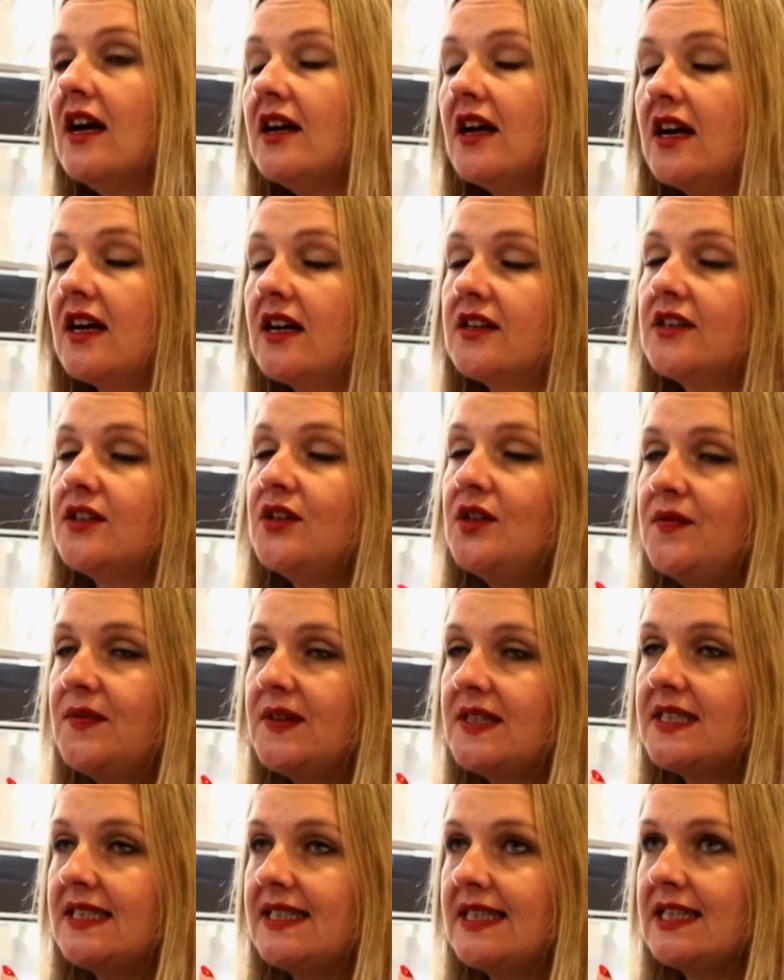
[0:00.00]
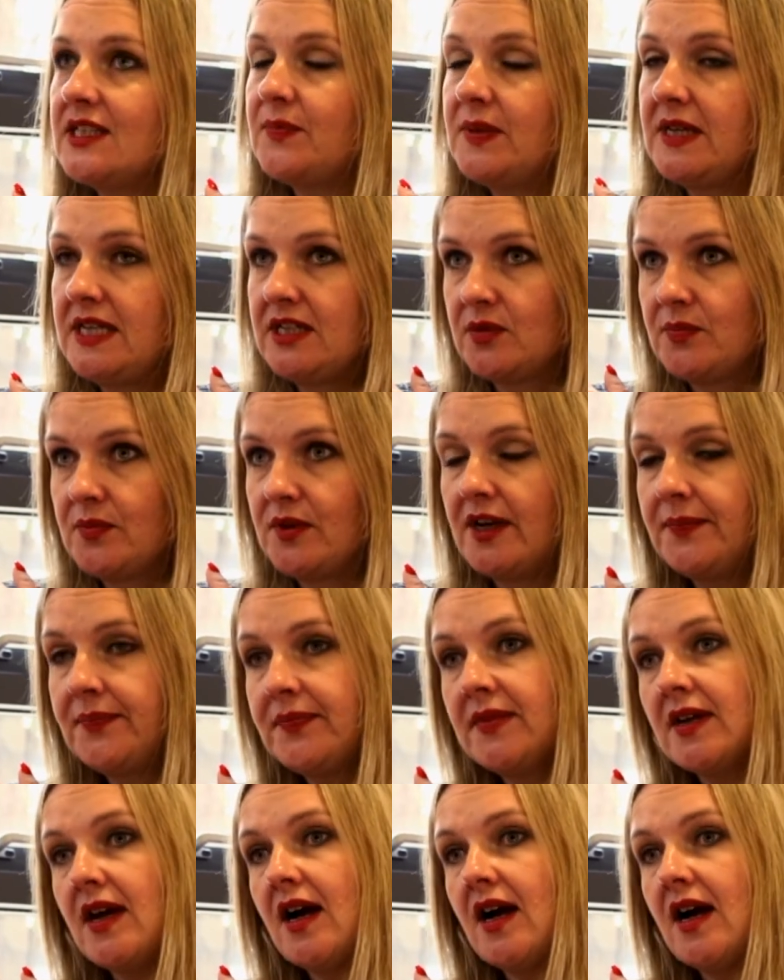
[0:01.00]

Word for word: Uh, University Centre Peterborough